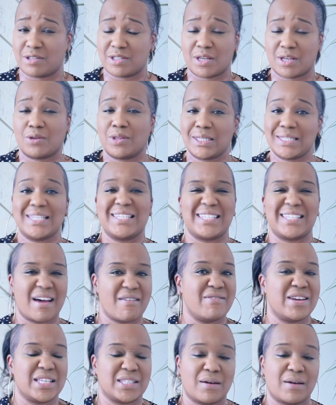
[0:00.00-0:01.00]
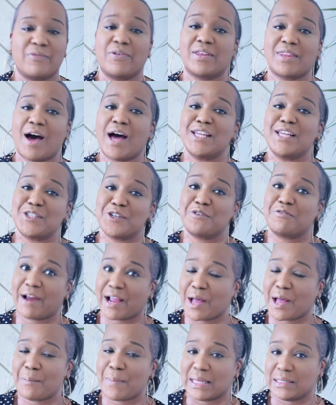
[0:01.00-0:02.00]
So this is definitely something that I do
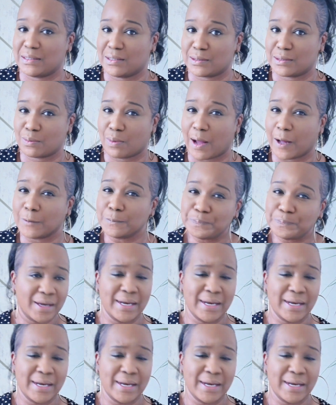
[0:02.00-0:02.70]
recommend as well.